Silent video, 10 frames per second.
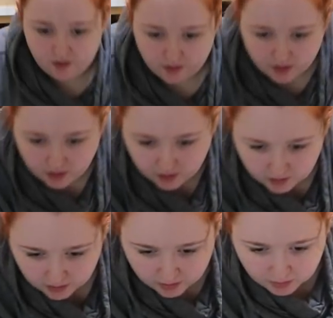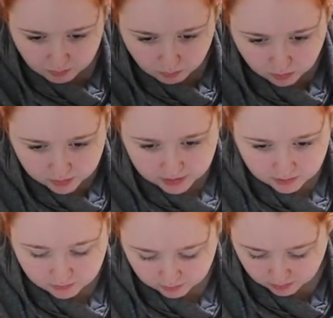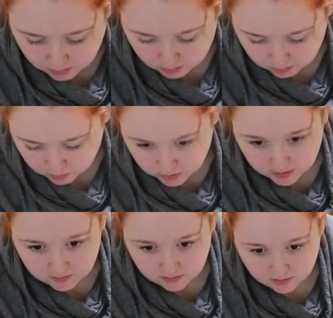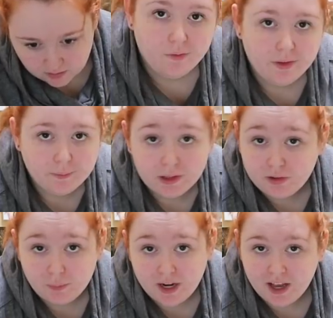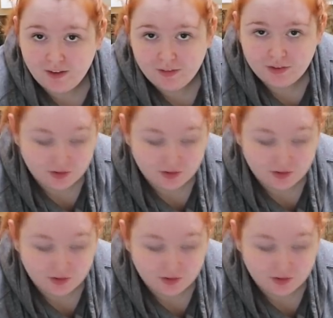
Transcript: Alrighty, roll into, oh well, I guess I'm gonna have